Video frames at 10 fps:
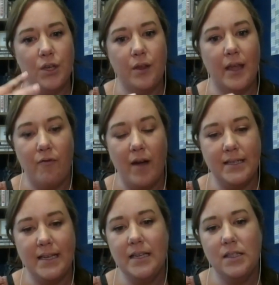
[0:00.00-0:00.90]
know they're
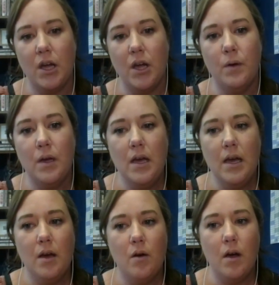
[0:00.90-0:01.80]
ready. So
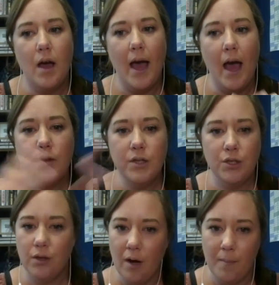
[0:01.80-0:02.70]
how did
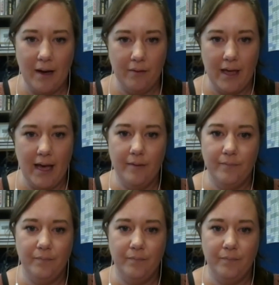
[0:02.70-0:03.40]
you go about that?